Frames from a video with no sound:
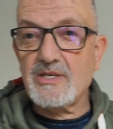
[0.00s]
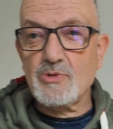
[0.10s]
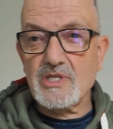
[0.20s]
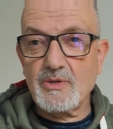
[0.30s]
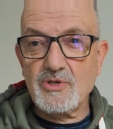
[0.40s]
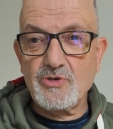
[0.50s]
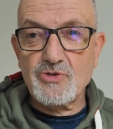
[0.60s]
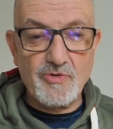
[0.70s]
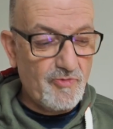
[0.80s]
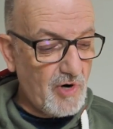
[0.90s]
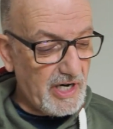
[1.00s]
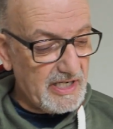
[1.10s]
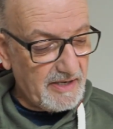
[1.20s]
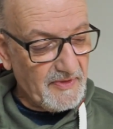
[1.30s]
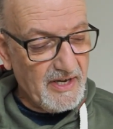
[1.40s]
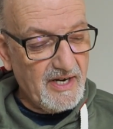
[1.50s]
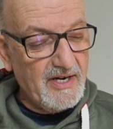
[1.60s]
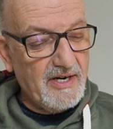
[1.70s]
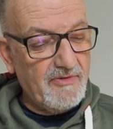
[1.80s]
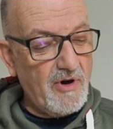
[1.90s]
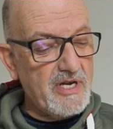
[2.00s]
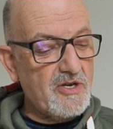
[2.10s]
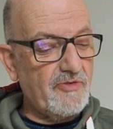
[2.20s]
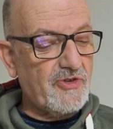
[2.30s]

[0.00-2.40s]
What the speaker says: when they were used to write off